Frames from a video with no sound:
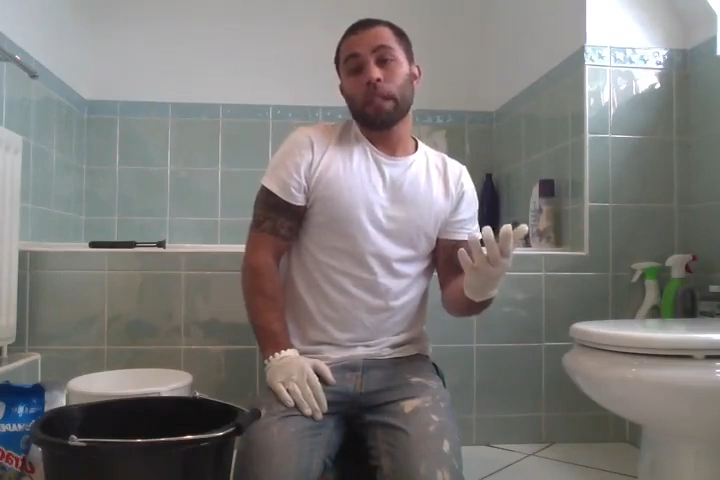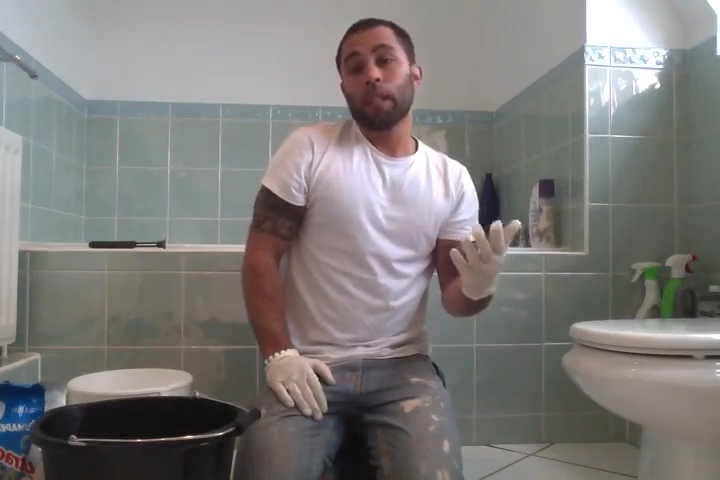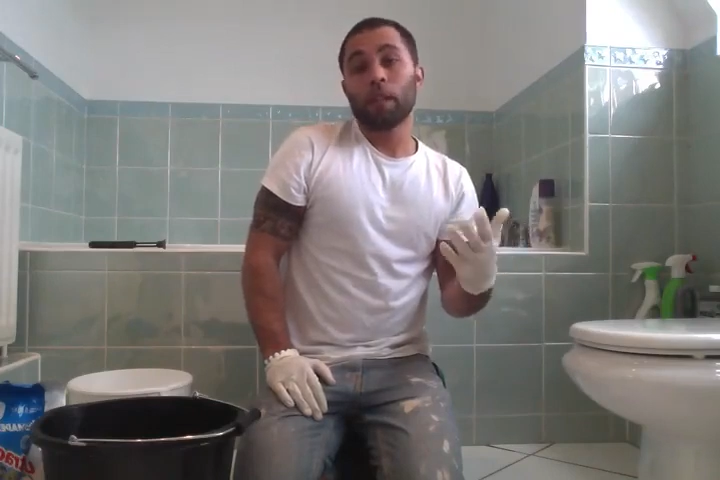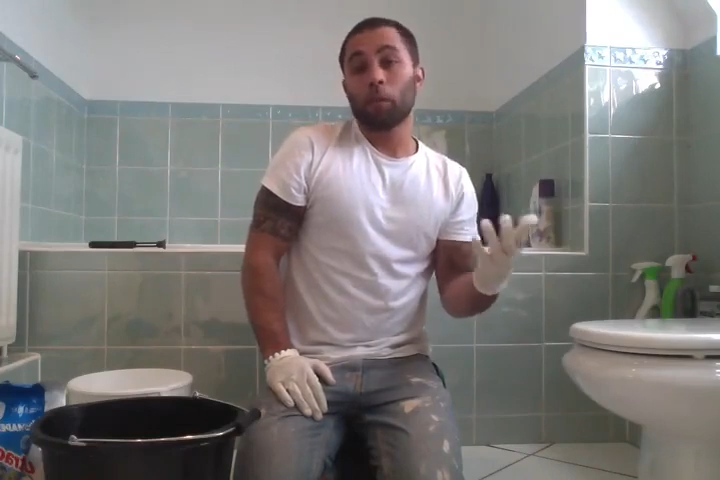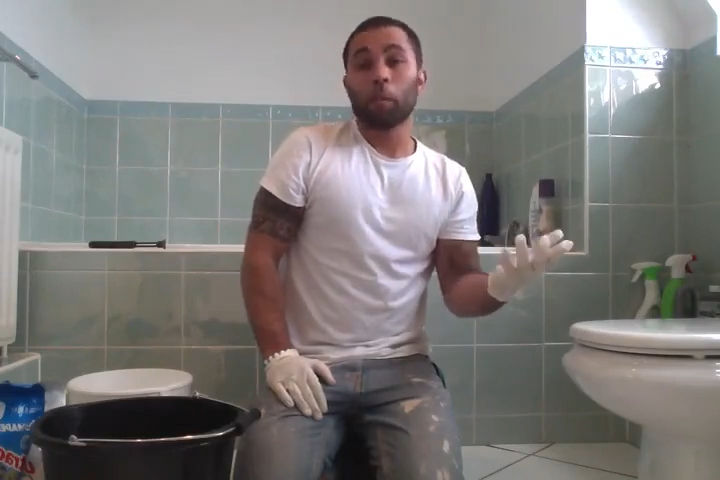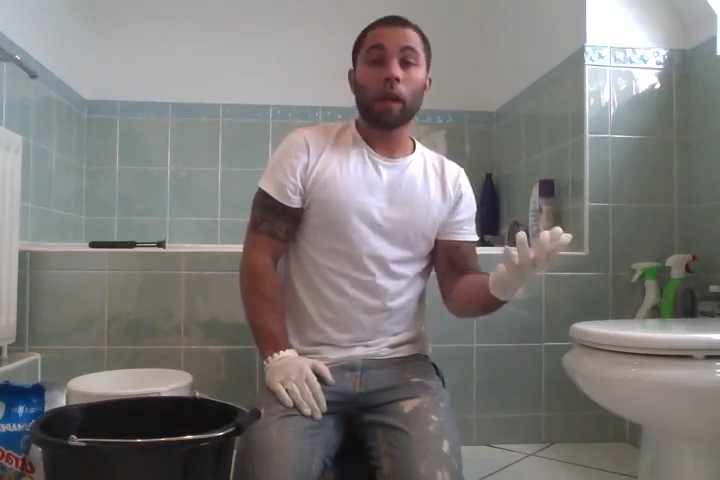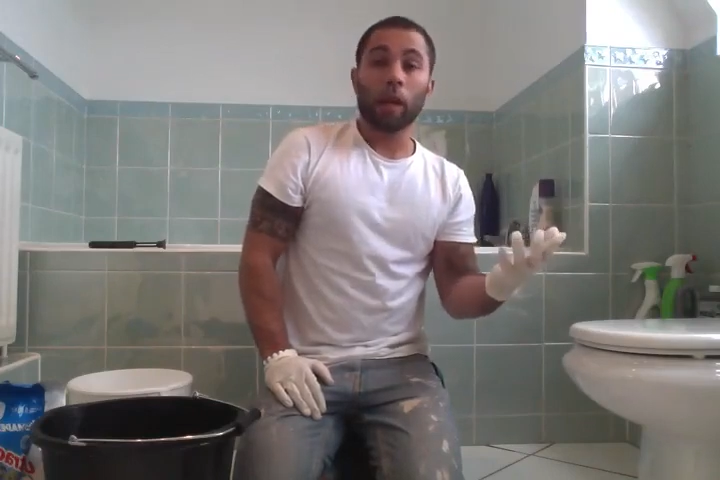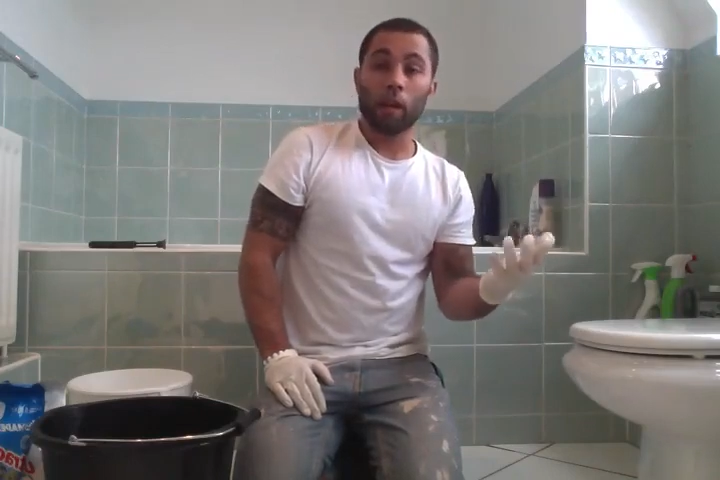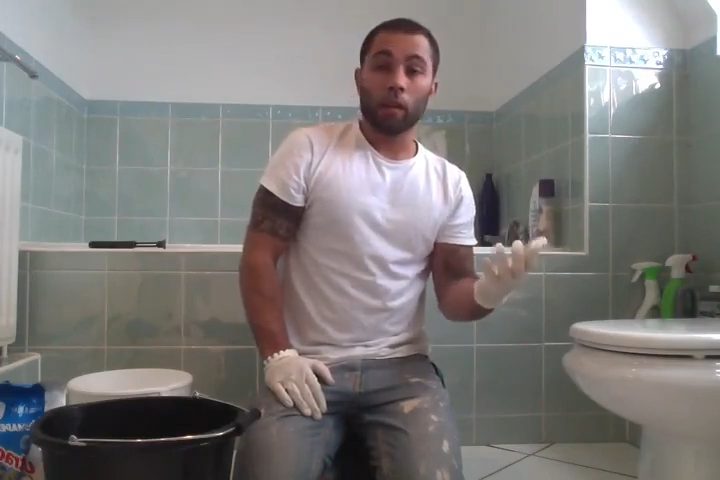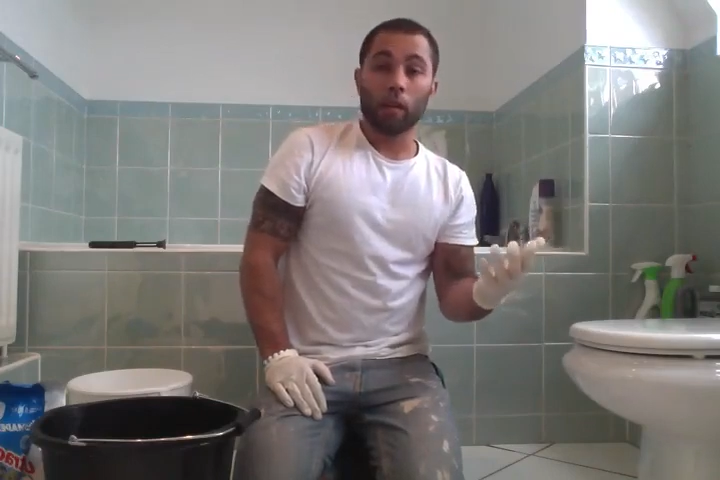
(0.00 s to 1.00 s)
In
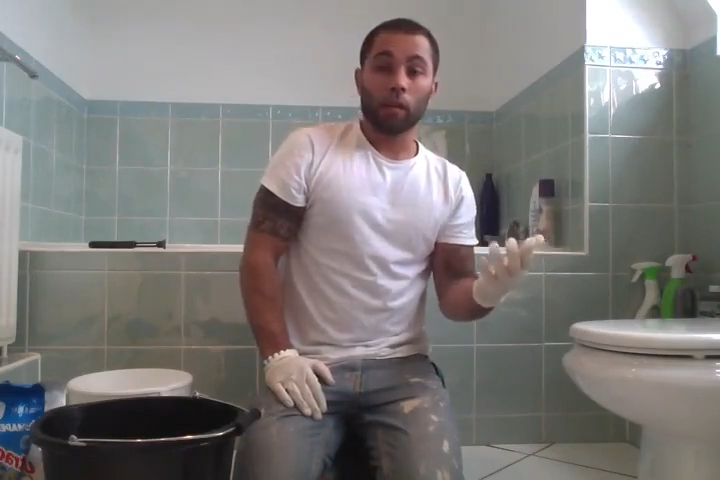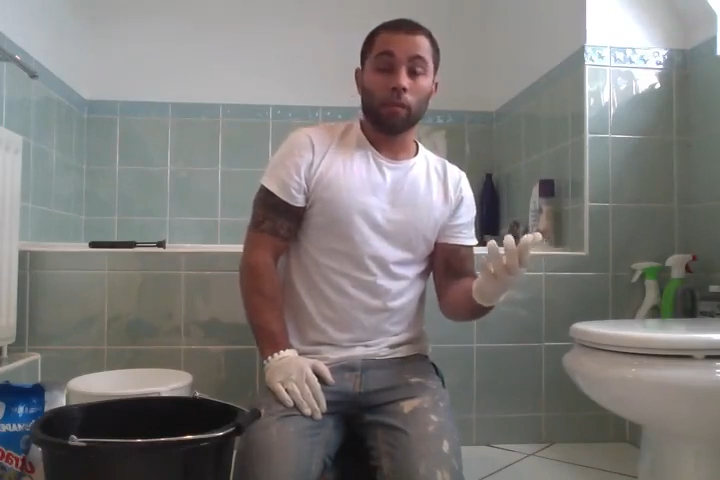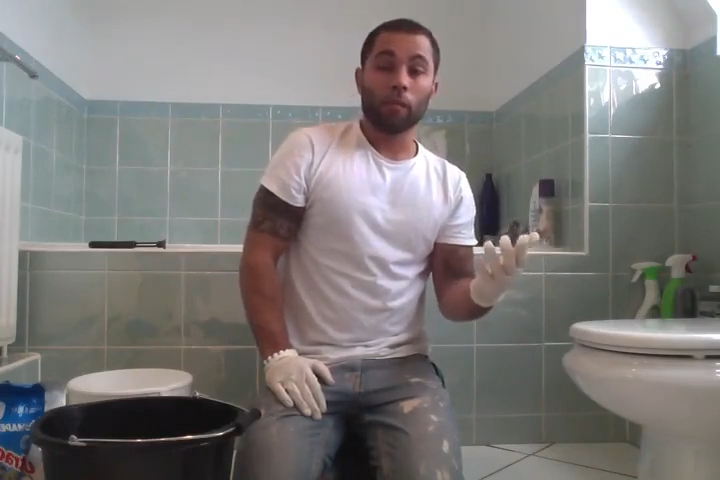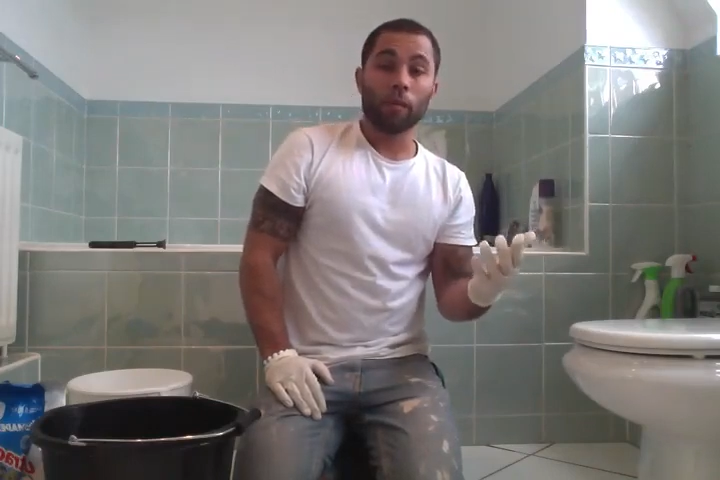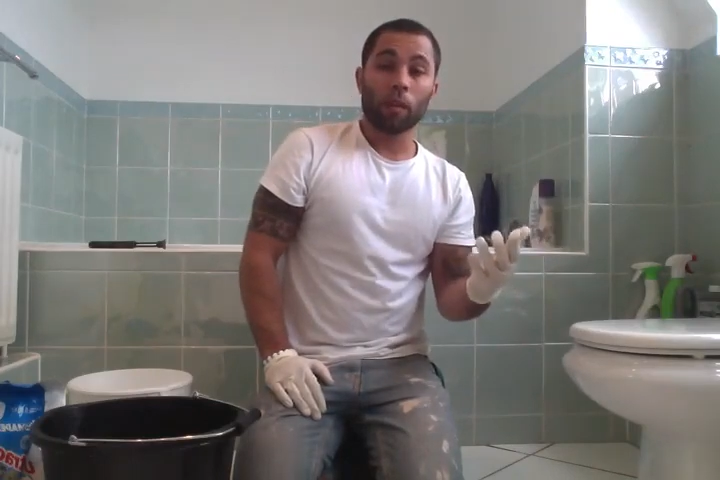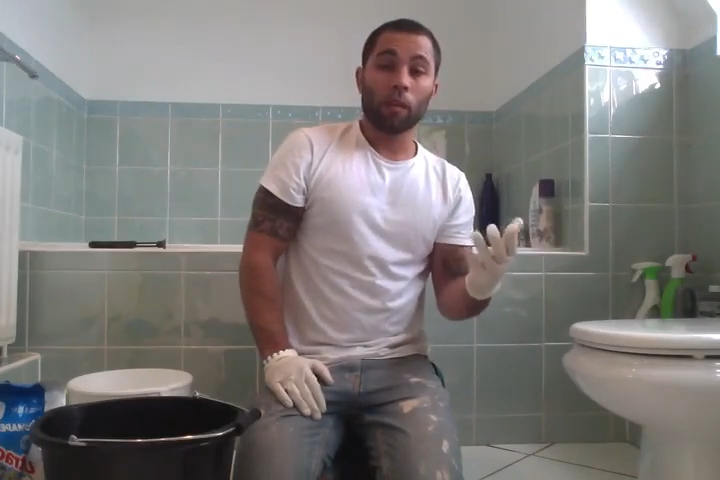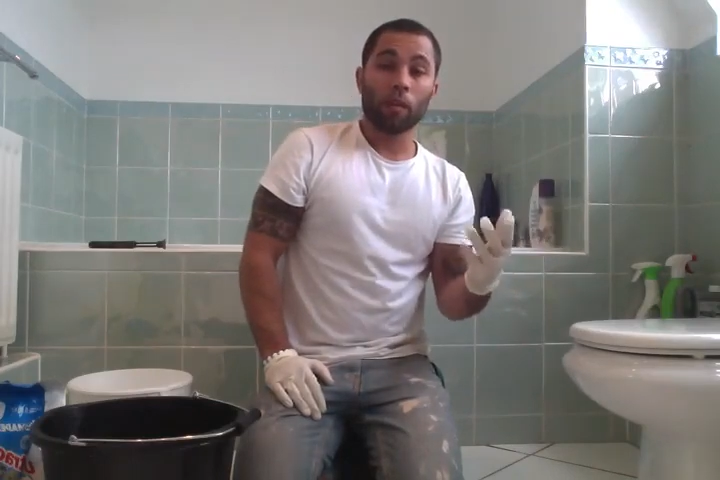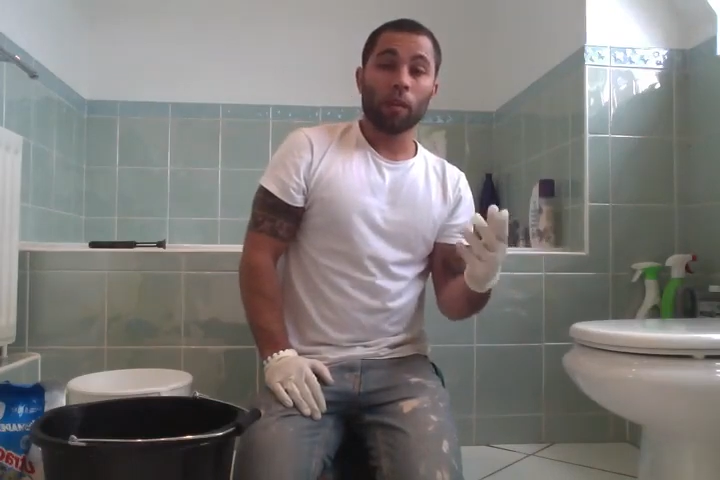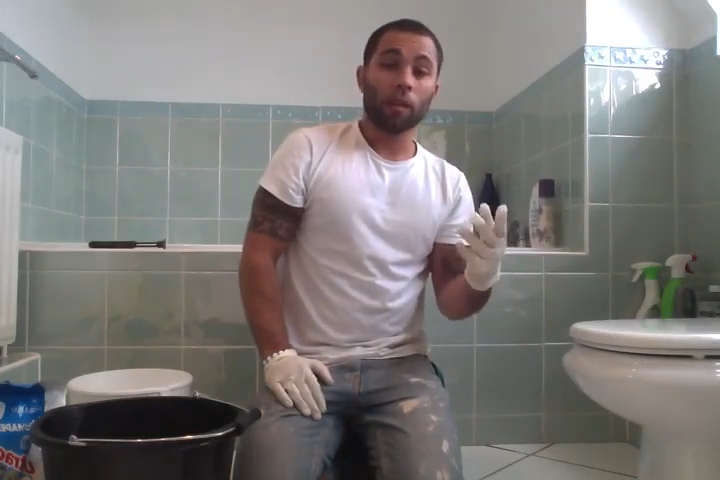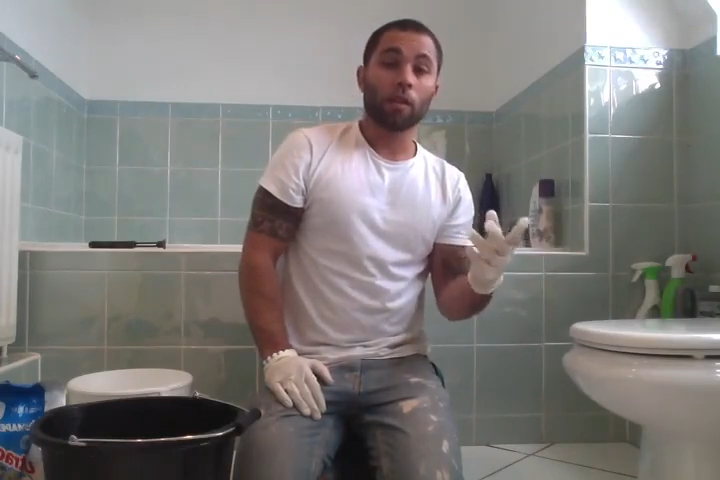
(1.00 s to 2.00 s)
Tibet,
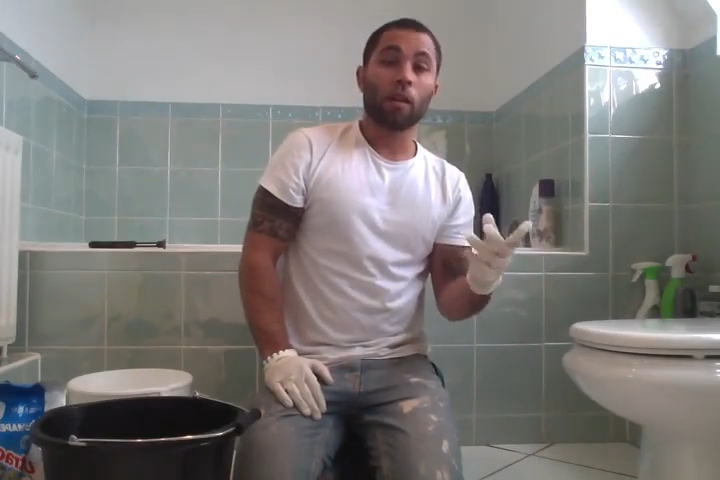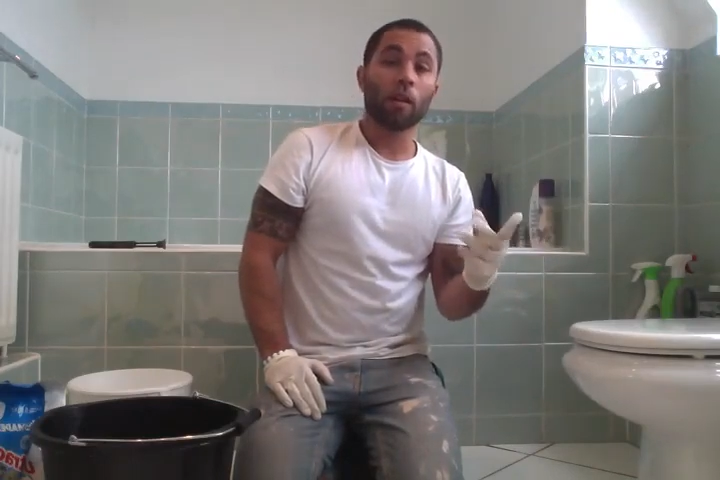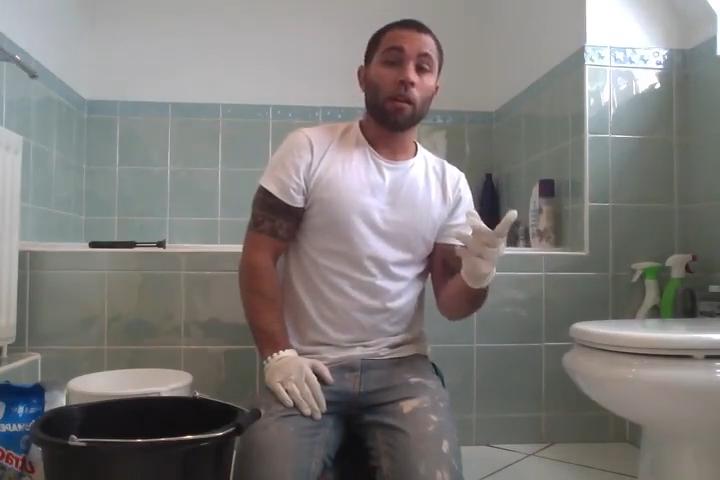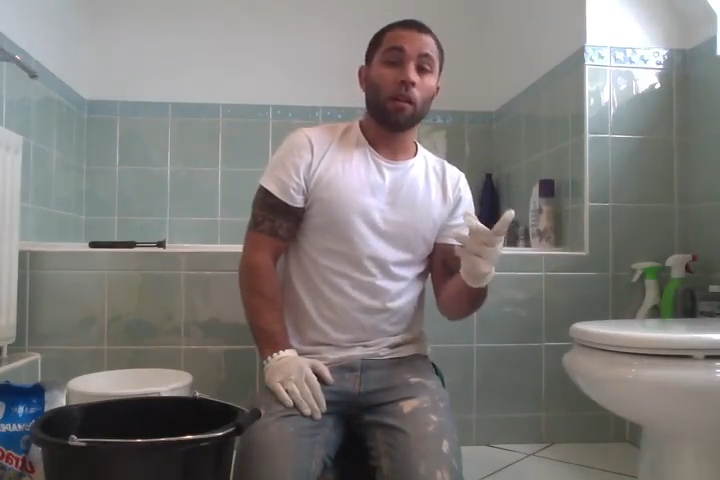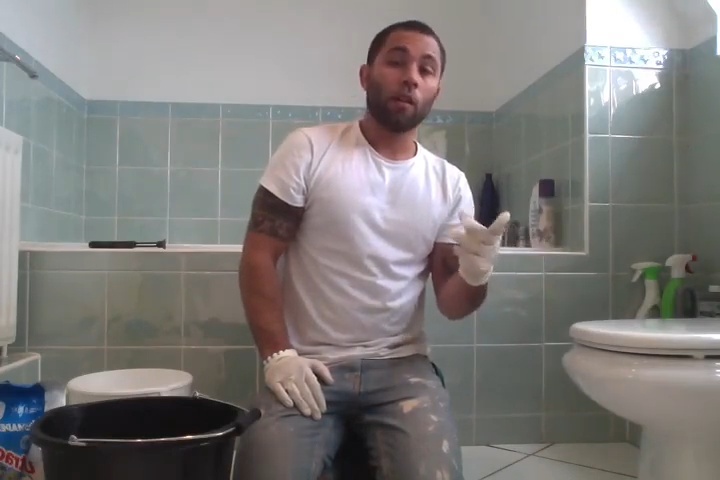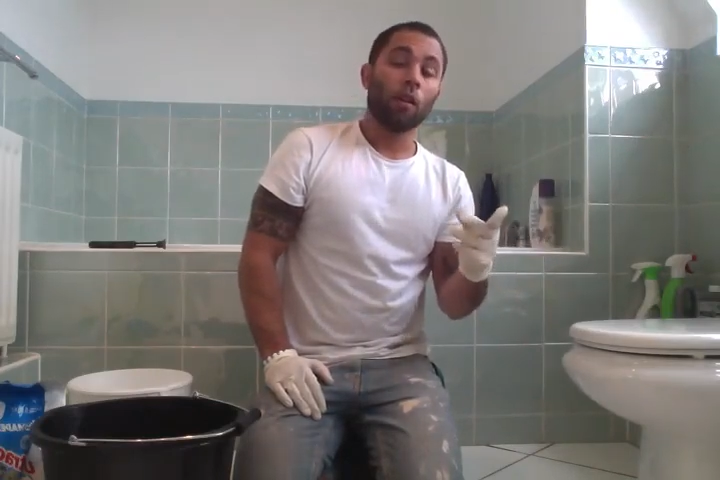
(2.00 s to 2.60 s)
they say,